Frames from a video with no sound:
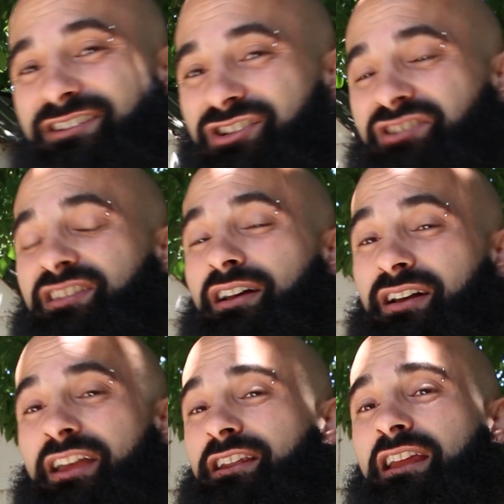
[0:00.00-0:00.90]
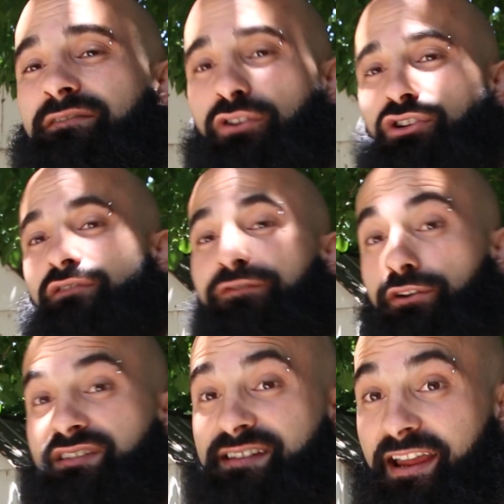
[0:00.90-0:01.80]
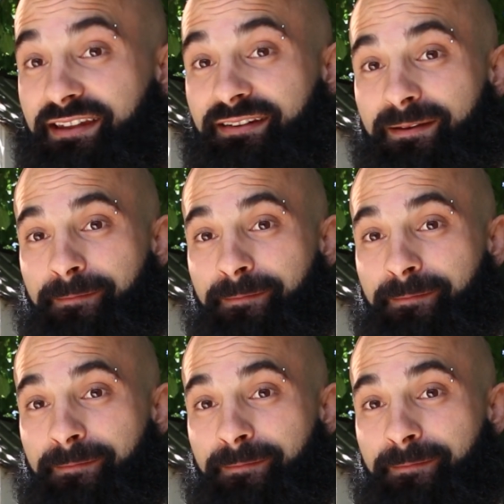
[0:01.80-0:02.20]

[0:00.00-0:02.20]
is just an inverted foot stand.